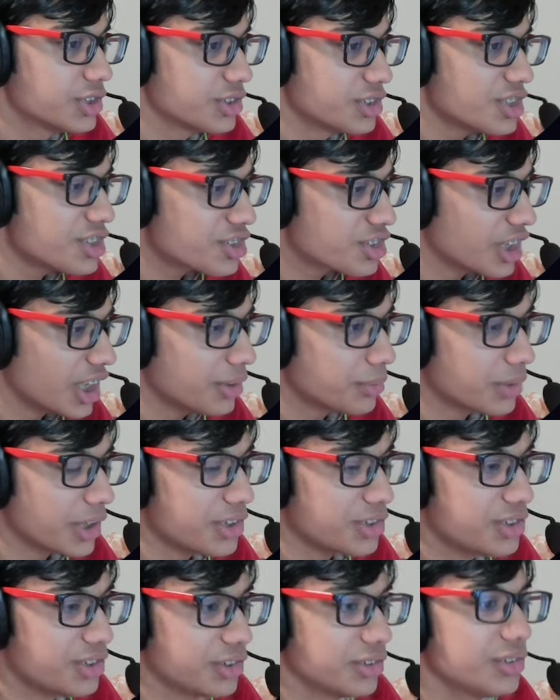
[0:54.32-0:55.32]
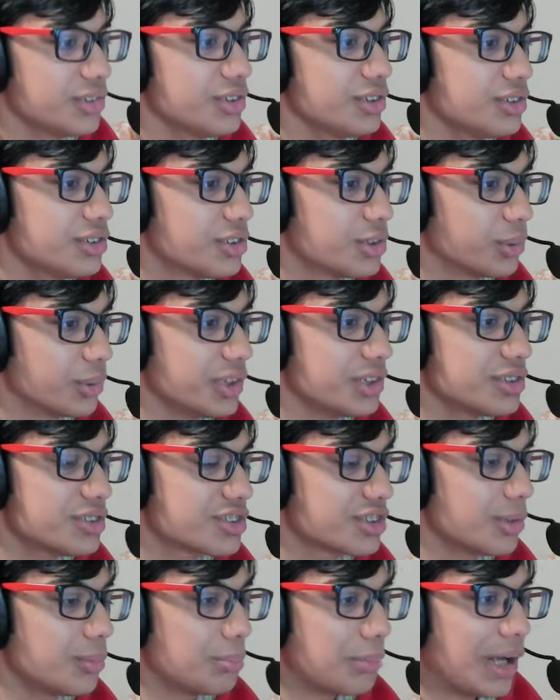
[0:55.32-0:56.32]
this guy right here is doing
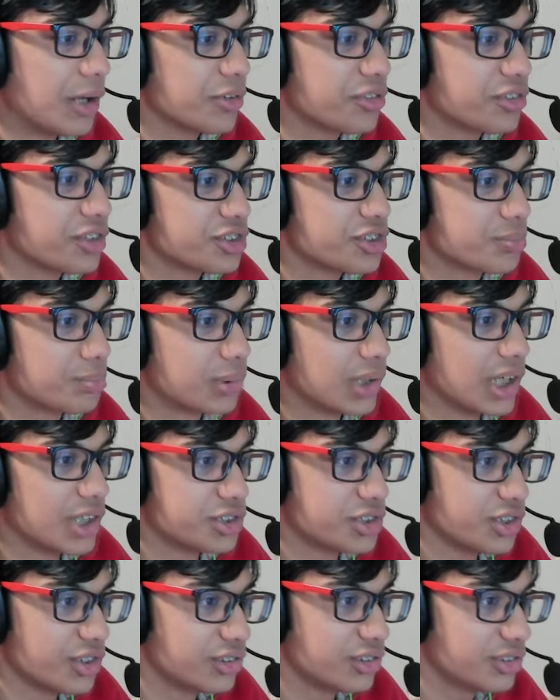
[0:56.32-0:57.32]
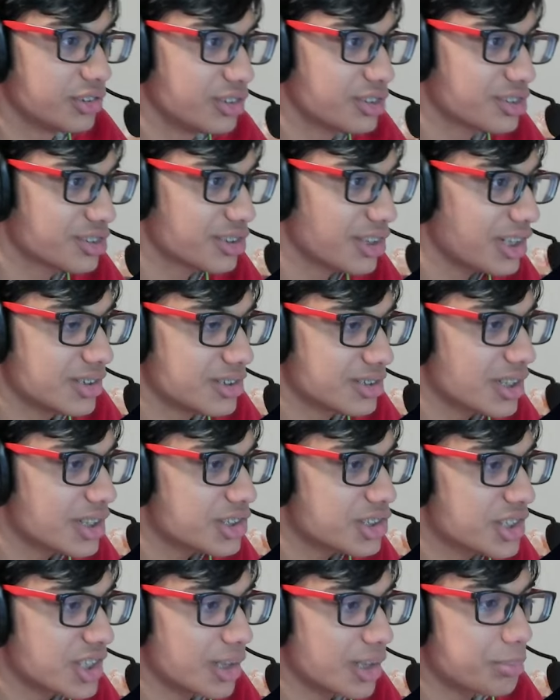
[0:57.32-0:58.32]
some mouth expression. He's got
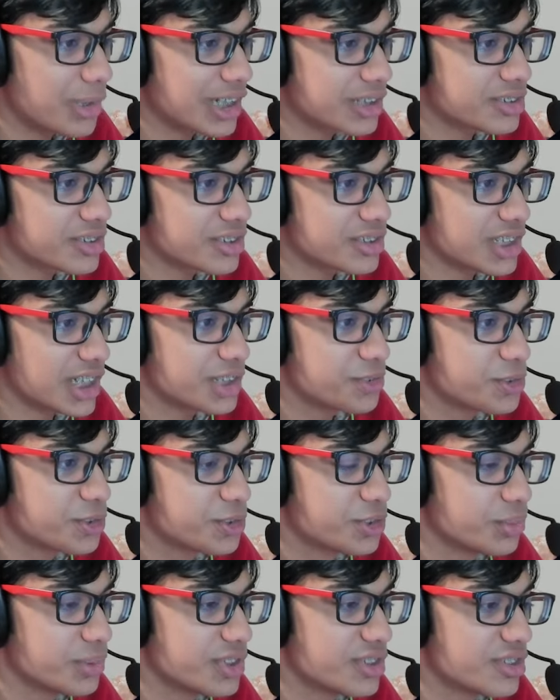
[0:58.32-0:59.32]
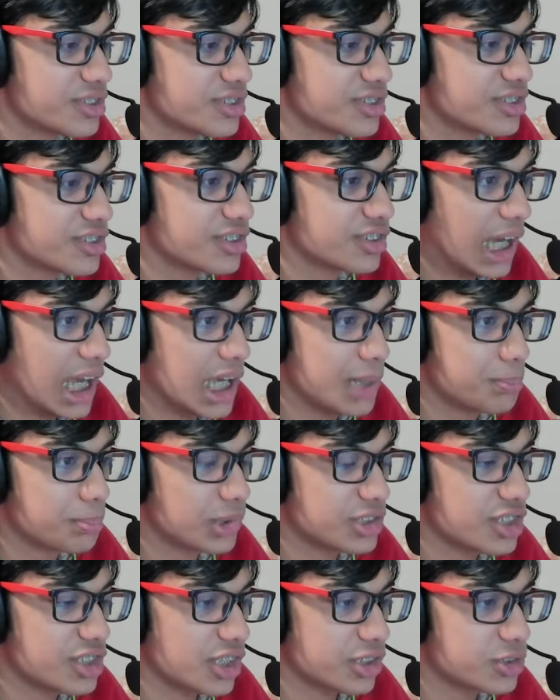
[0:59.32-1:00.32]
jetpacks attached to his eye
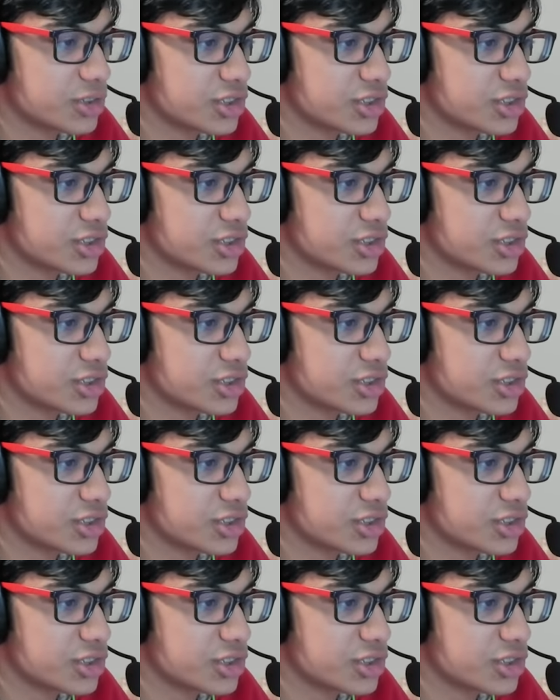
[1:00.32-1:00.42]
protector